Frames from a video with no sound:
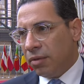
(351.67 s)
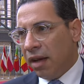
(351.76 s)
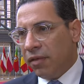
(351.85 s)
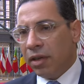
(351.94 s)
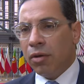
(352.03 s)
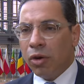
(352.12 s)
we
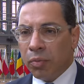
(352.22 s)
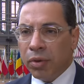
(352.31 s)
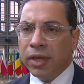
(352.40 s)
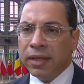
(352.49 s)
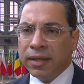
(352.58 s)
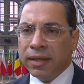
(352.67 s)
have
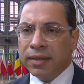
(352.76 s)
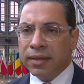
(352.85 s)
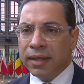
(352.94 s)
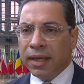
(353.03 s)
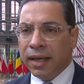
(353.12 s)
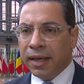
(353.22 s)
incorporated
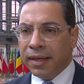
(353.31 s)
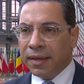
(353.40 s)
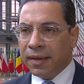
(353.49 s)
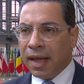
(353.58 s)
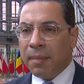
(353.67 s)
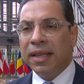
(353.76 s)

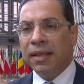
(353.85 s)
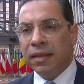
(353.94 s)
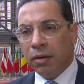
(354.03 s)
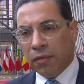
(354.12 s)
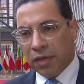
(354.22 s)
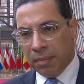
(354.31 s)
in the
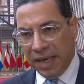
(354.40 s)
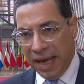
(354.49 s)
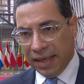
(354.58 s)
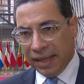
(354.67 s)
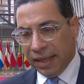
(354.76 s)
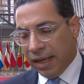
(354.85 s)
updating of the planning.